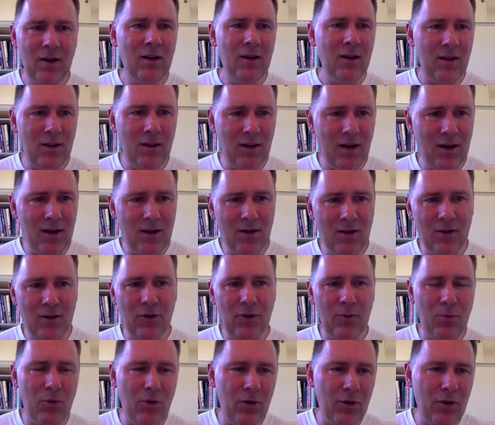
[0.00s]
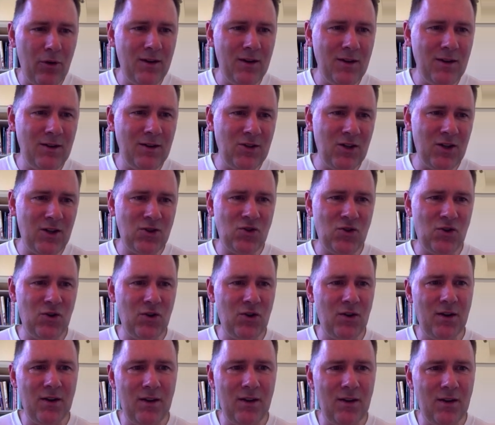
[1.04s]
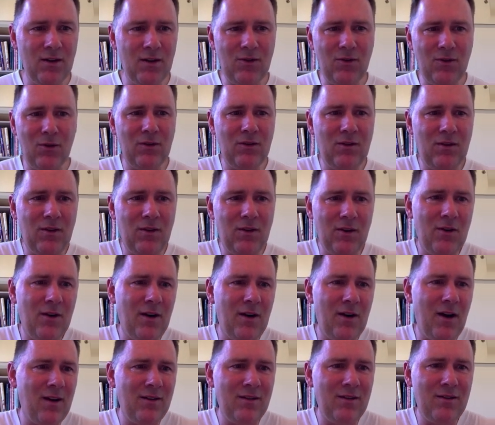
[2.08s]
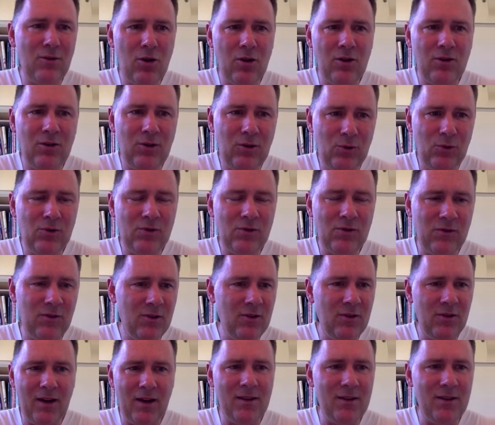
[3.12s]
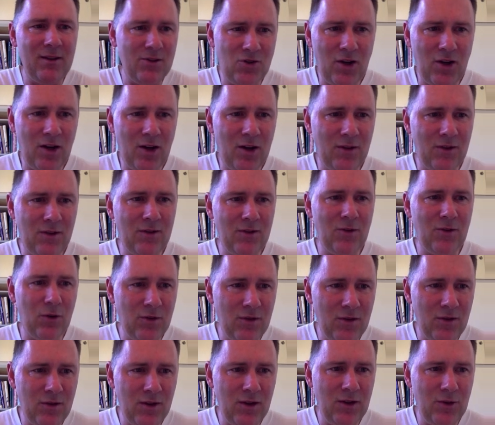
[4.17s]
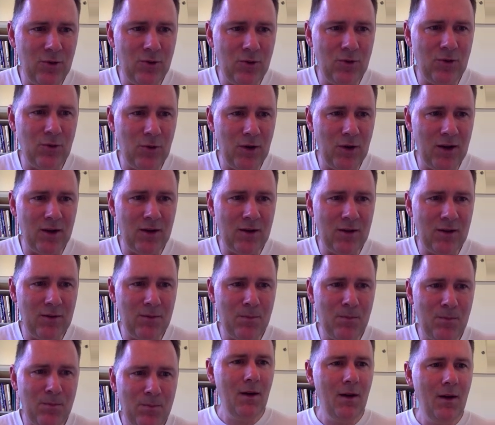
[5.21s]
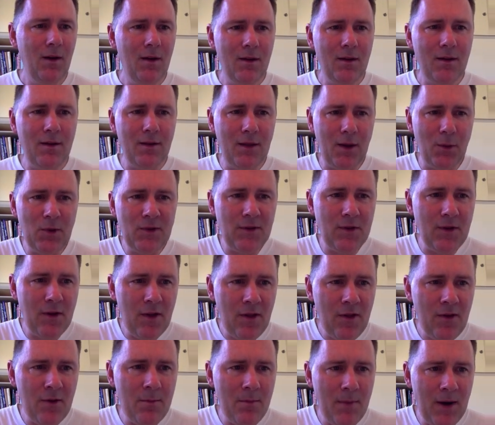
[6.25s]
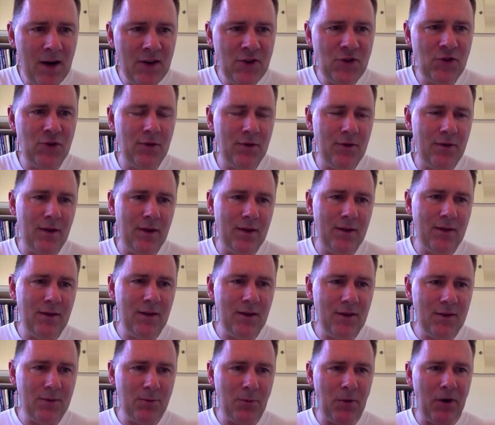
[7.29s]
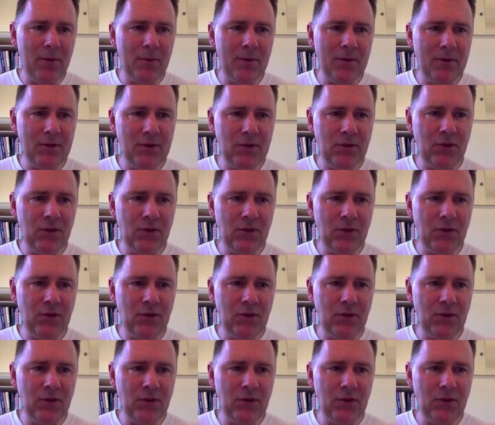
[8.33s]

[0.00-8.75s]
then the pointing gesture is considered as not useful and the child doesn't continue doing it. There was another measure that the experimenters